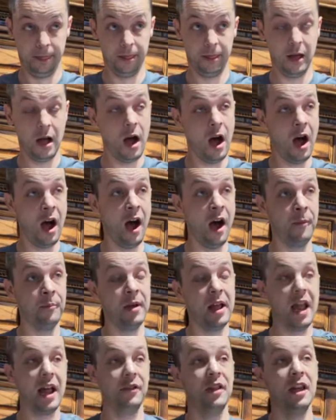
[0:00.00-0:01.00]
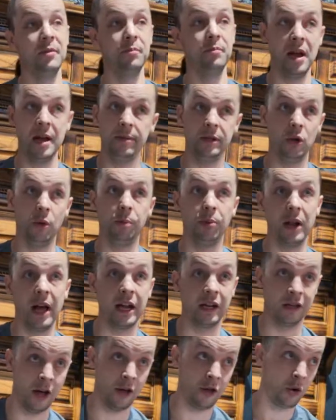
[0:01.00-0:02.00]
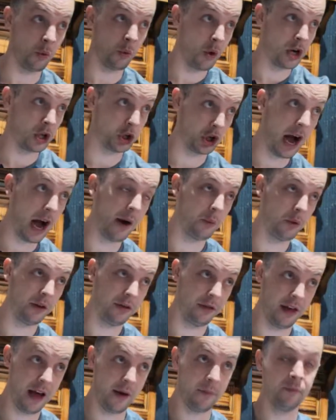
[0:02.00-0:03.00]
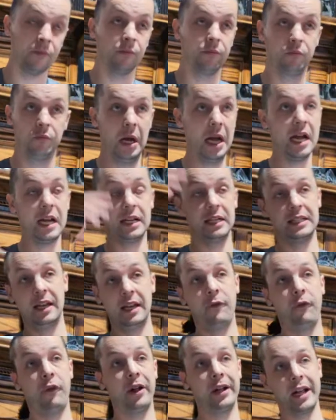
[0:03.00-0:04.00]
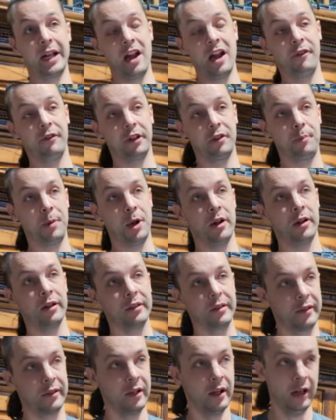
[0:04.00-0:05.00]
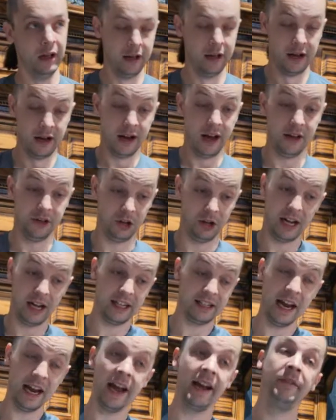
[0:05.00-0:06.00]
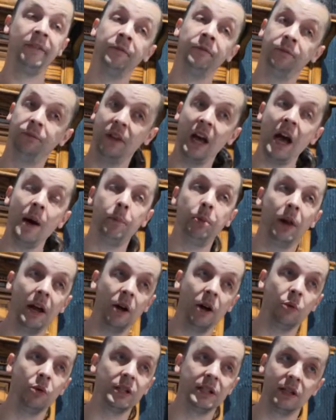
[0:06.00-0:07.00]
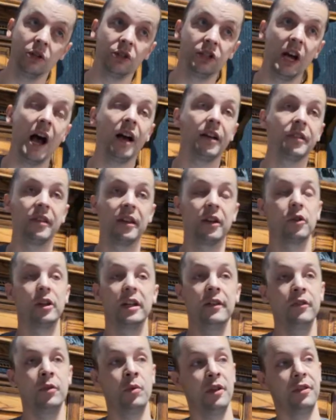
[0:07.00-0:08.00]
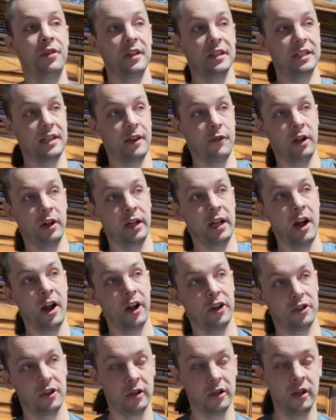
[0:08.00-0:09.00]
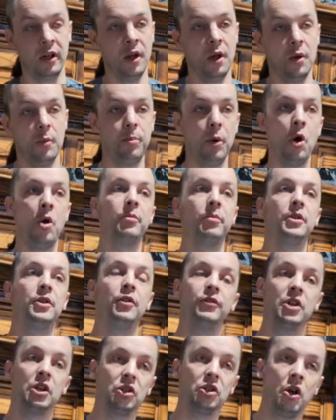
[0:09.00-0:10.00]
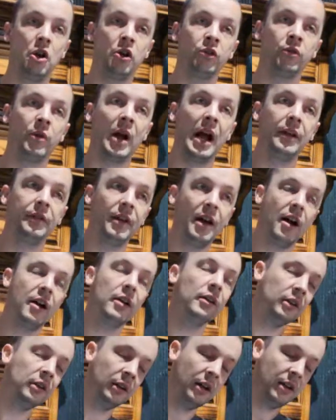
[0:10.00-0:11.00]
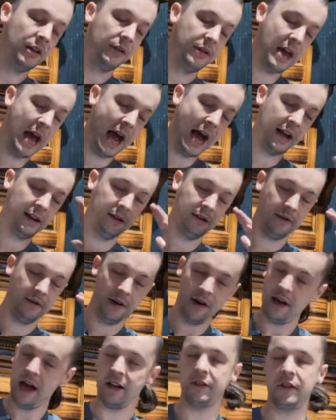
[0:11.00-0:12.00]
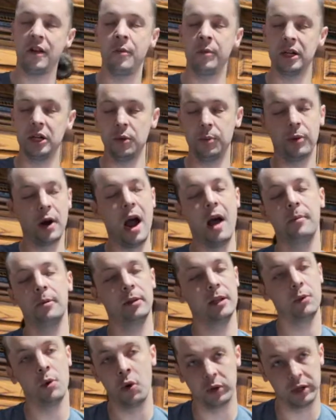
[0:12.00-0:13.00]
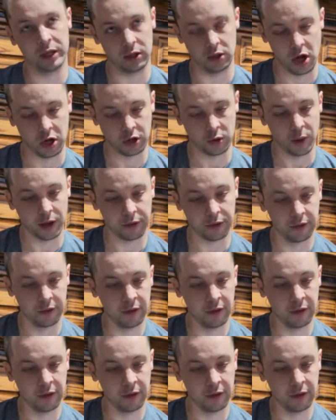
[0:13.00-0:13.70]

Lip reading: And then maybe you play another one-shot with them, a different kind of experience. And then you're like, dang, that player was still toxic, even with this different character. Boom, you've just learned right there that that's somebody you probably won't get along with.